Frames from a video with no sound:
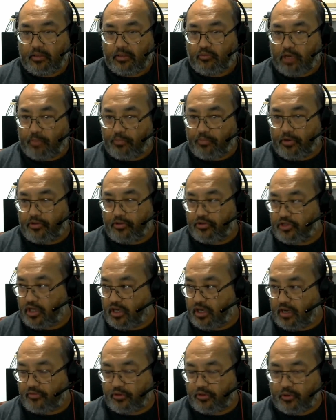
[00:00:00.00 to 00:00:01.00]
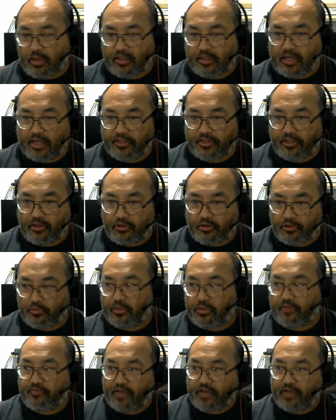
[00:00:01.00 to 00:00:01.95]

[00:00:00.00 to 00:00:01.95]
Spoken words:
Wright brothers got off the ground in 1903.